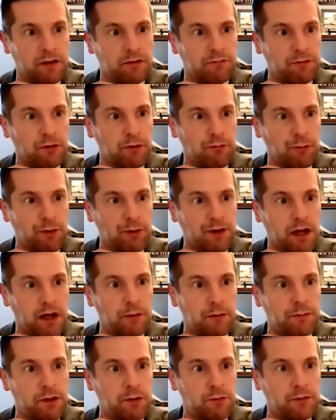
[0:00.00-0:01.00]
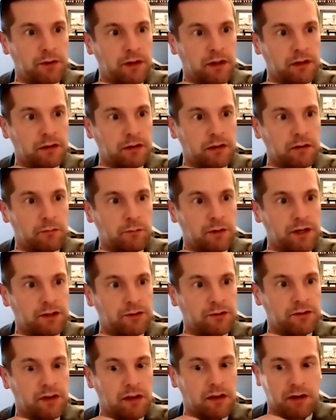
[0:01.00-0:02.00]
can feel free to unmute and, and we
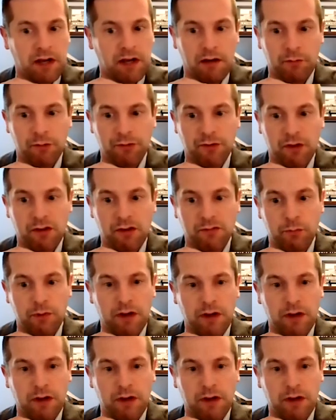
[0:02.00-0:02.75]
can just have a conversation.